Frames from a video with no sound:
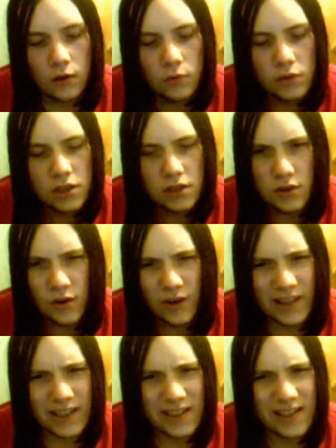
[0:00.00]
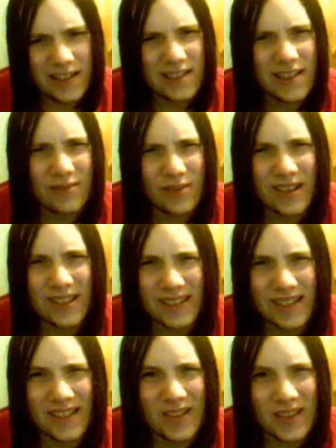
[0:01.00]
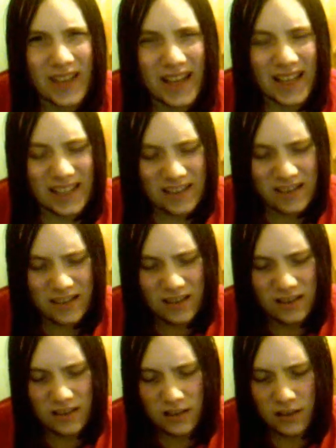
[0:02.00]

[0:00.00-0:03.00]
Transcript: which is annoying because Sunset Riders is on that list.